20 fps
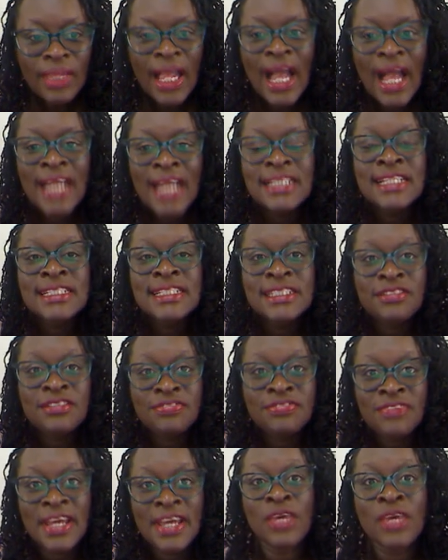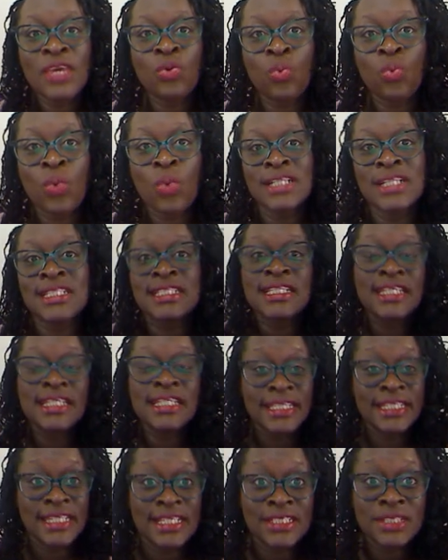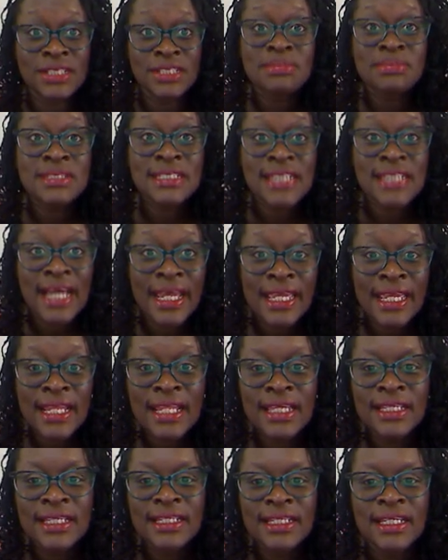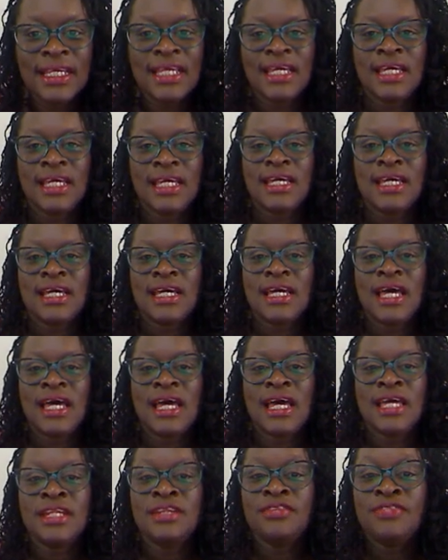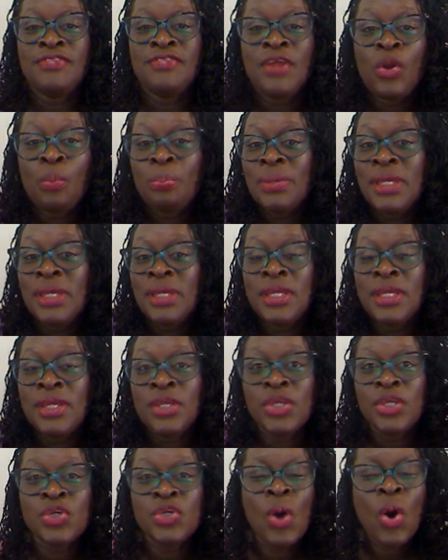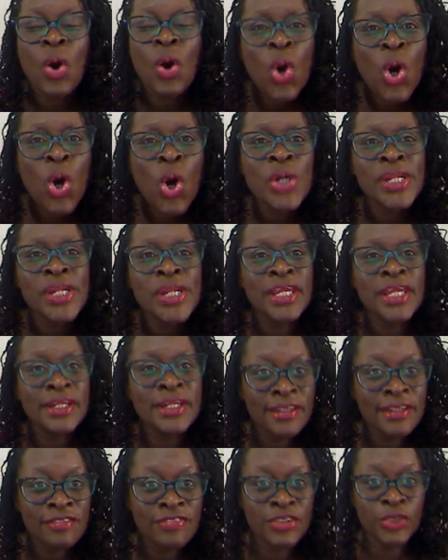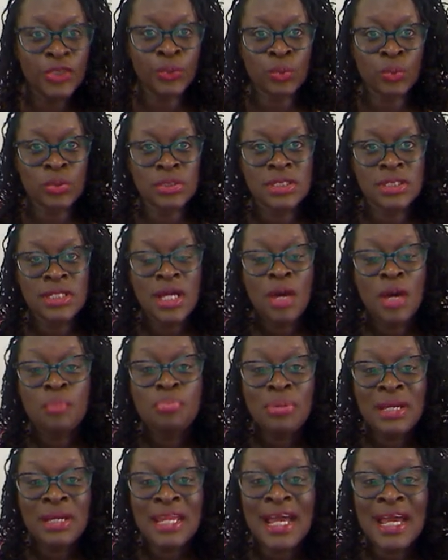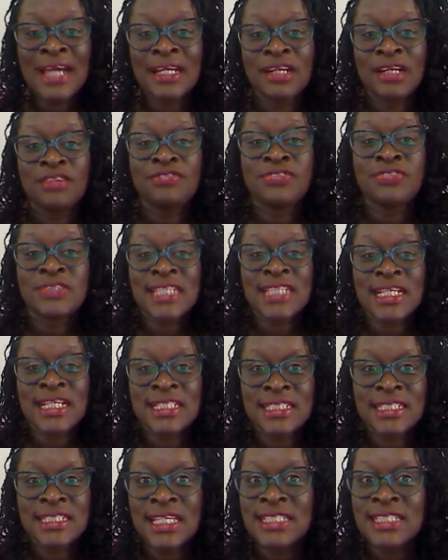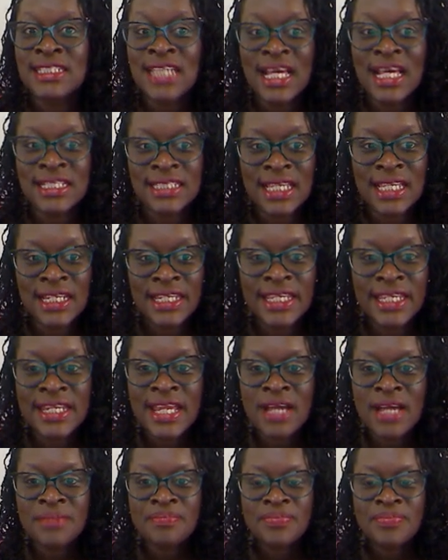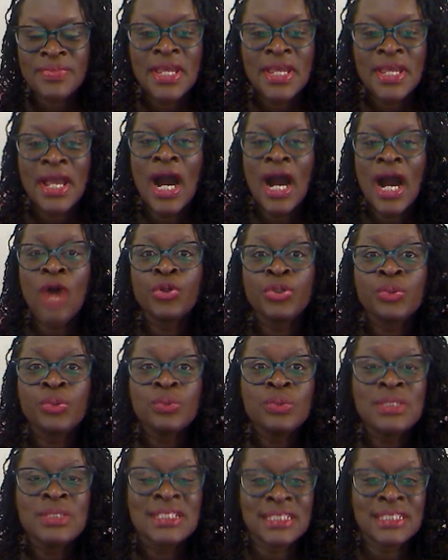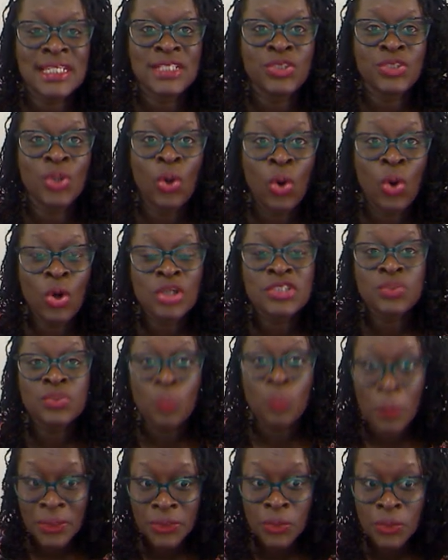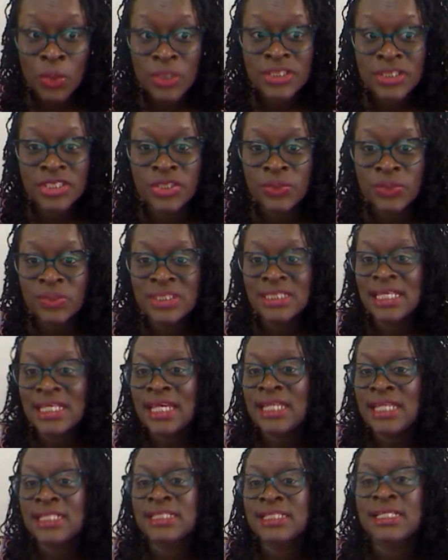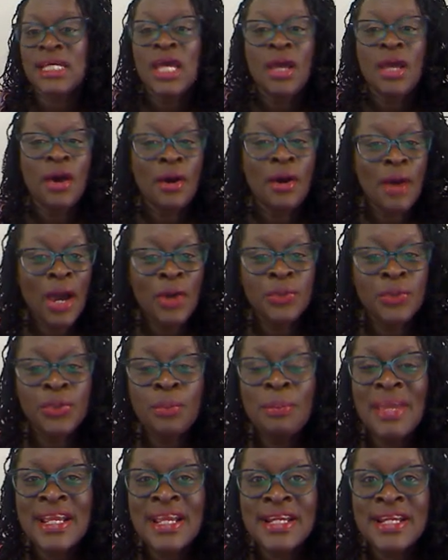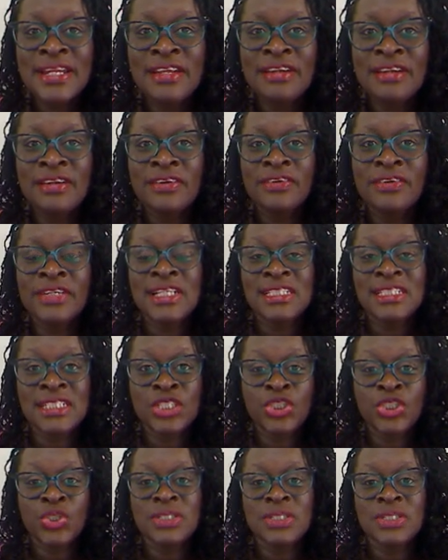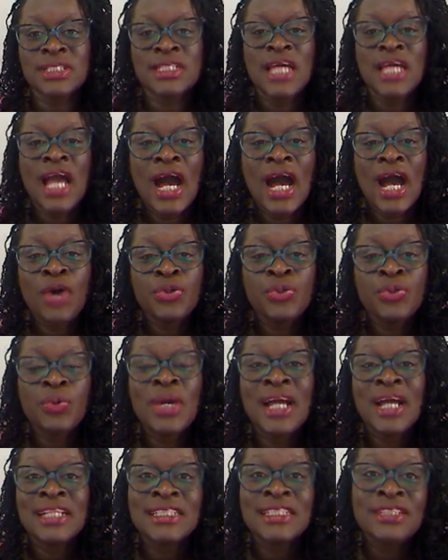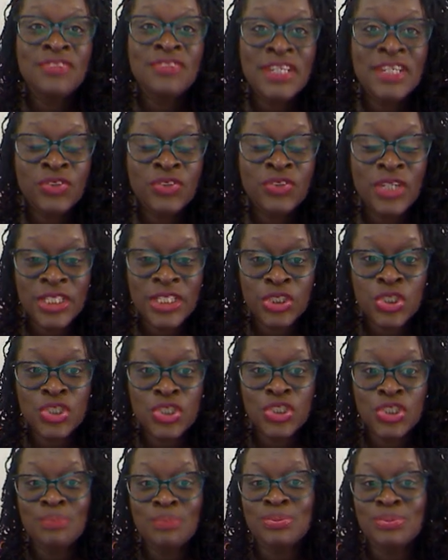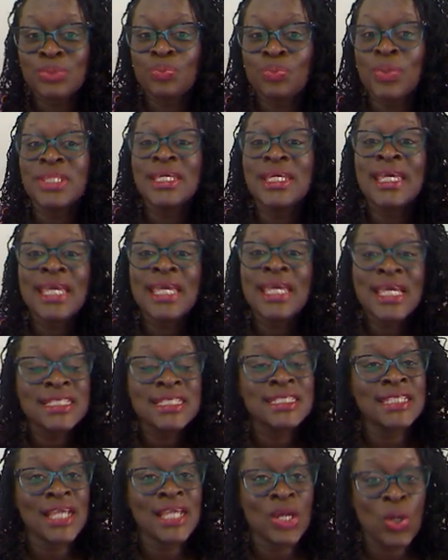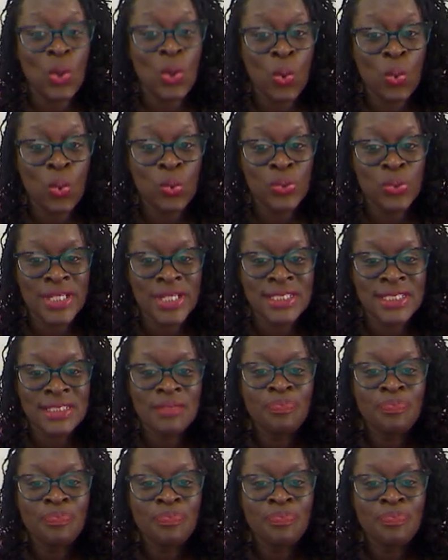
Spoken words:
identifying one's leadership style, developing your own individual plan for success as a leader. How do you set your goals? Which goals do you set? How do you make the decisions? How do you cultivate relationships with key stakeholders?